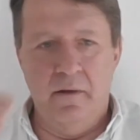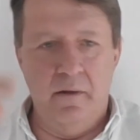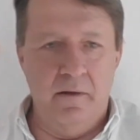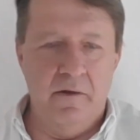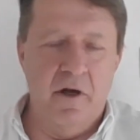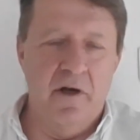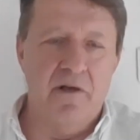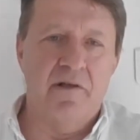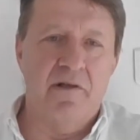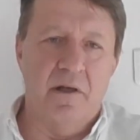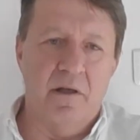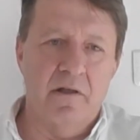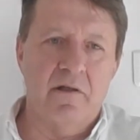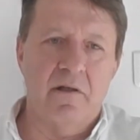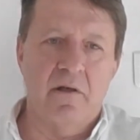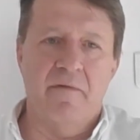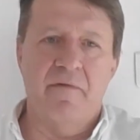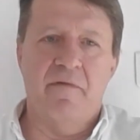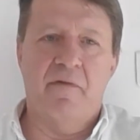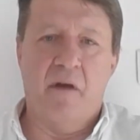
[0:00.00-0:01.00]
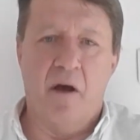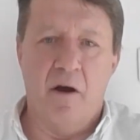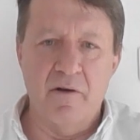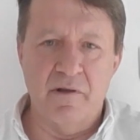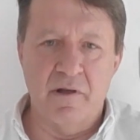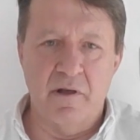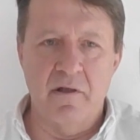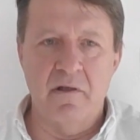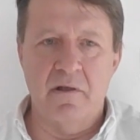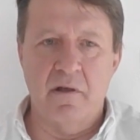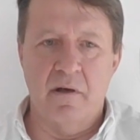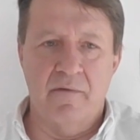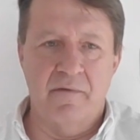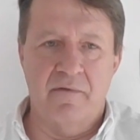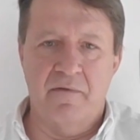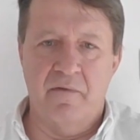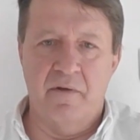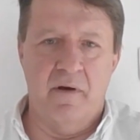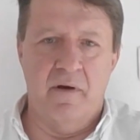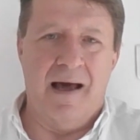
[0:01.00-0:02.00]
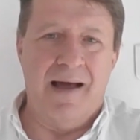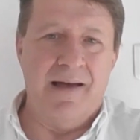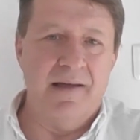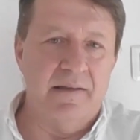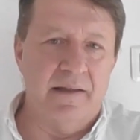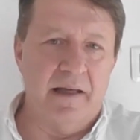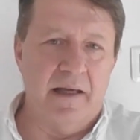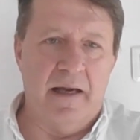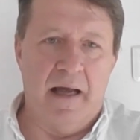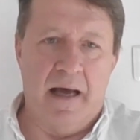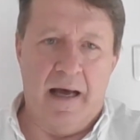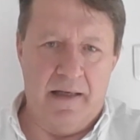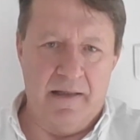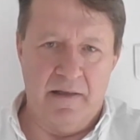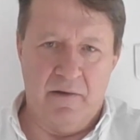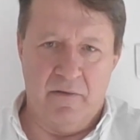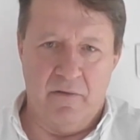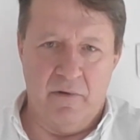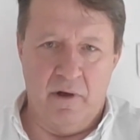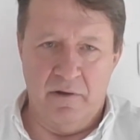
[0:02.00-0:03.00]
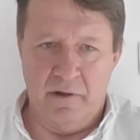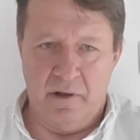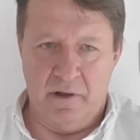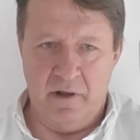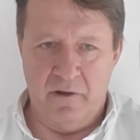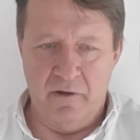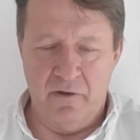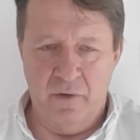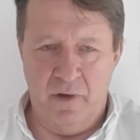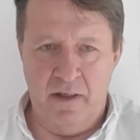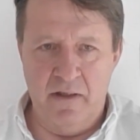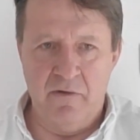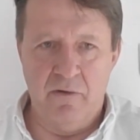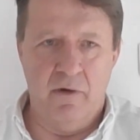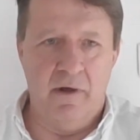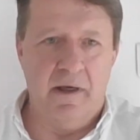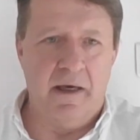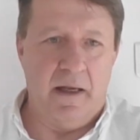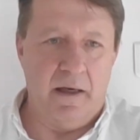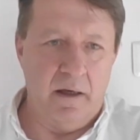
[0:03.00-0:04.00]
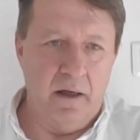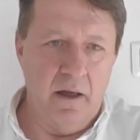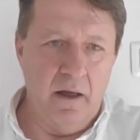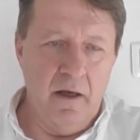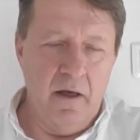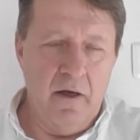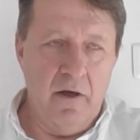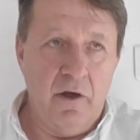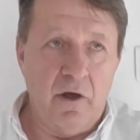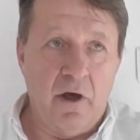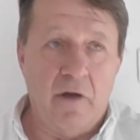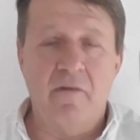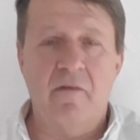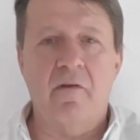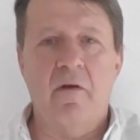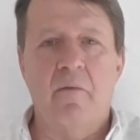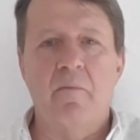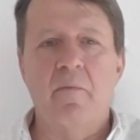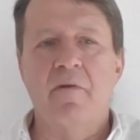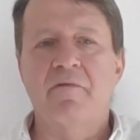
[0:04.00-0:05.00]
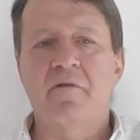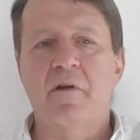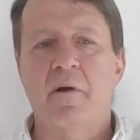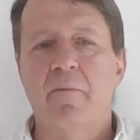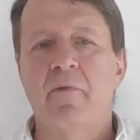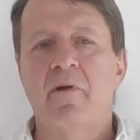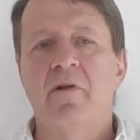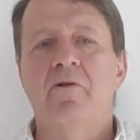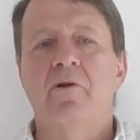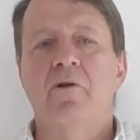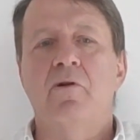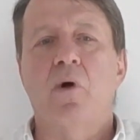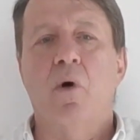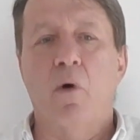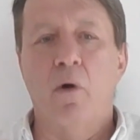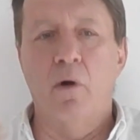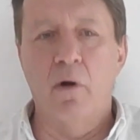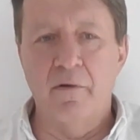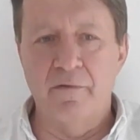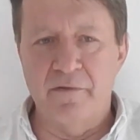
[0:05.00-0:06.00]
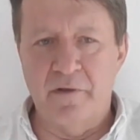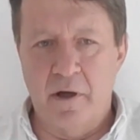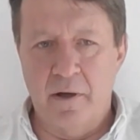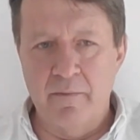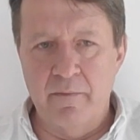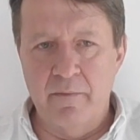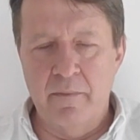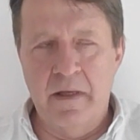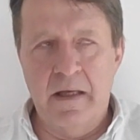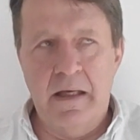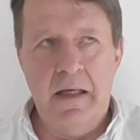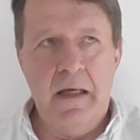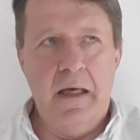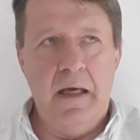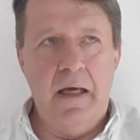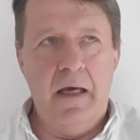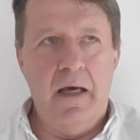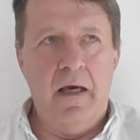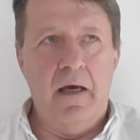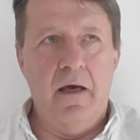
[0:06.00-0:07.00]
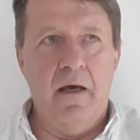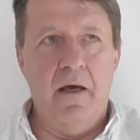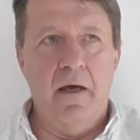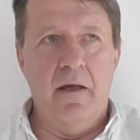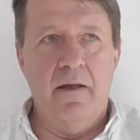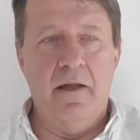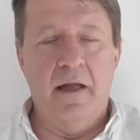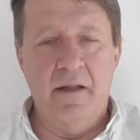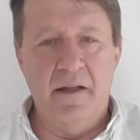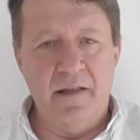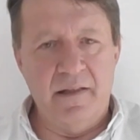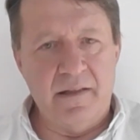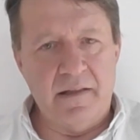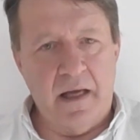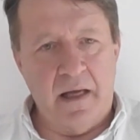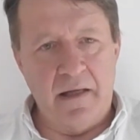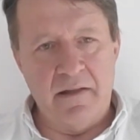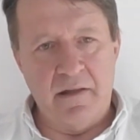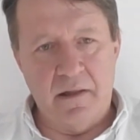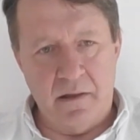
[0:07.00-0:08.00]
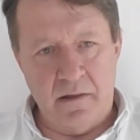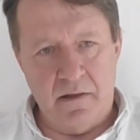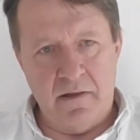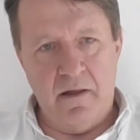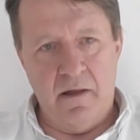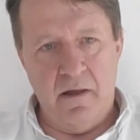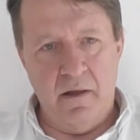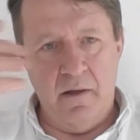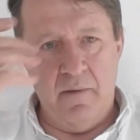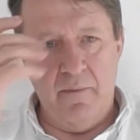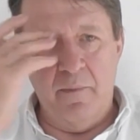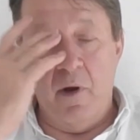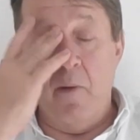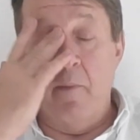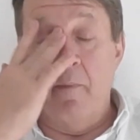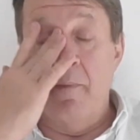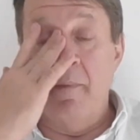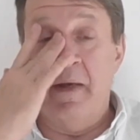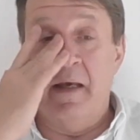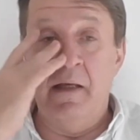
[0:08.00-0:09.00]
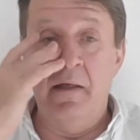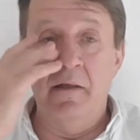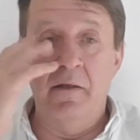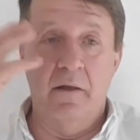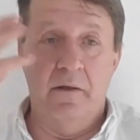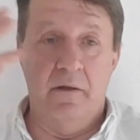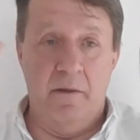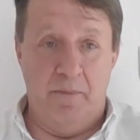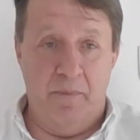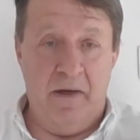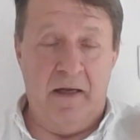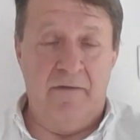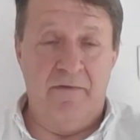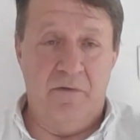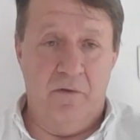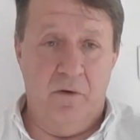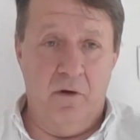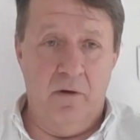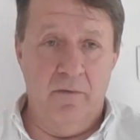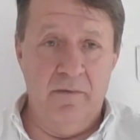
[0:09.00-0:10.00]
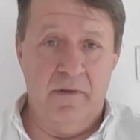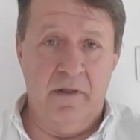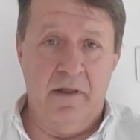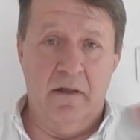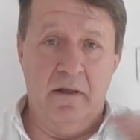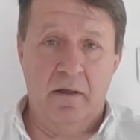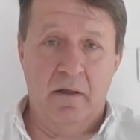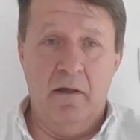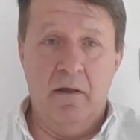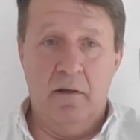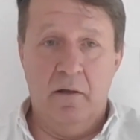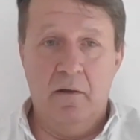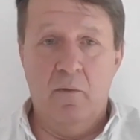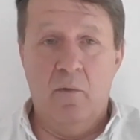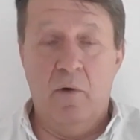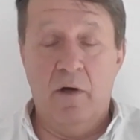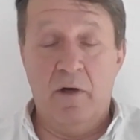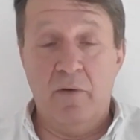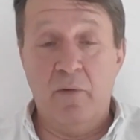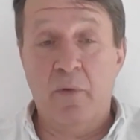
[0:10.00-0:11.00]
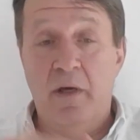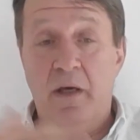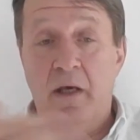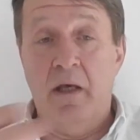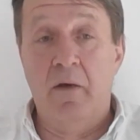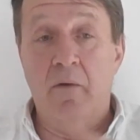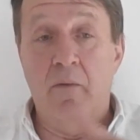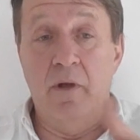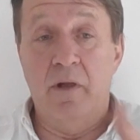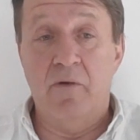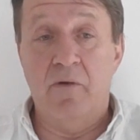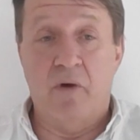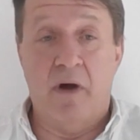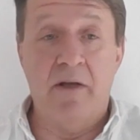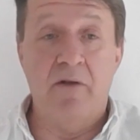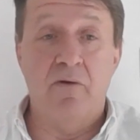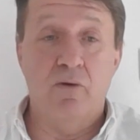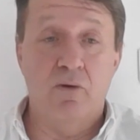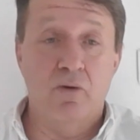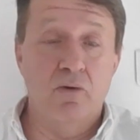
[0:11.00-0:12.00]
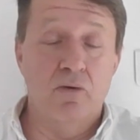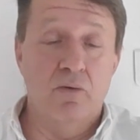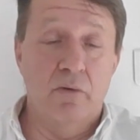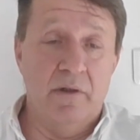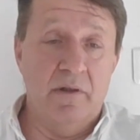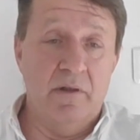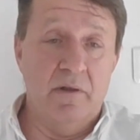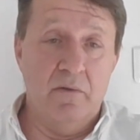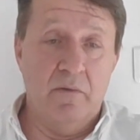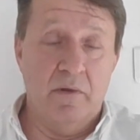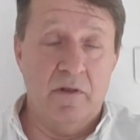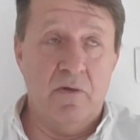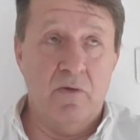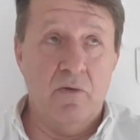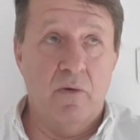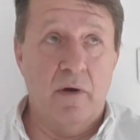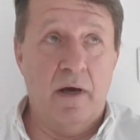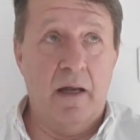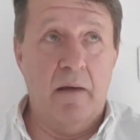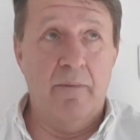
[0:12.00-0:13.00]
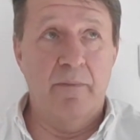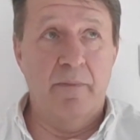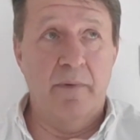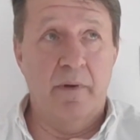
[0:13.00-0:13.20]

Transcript: dozens of thousands of antennas around the country. So we can cut some of them, but not all of them. Then they started bombing the platforms, and what we tried to do was to help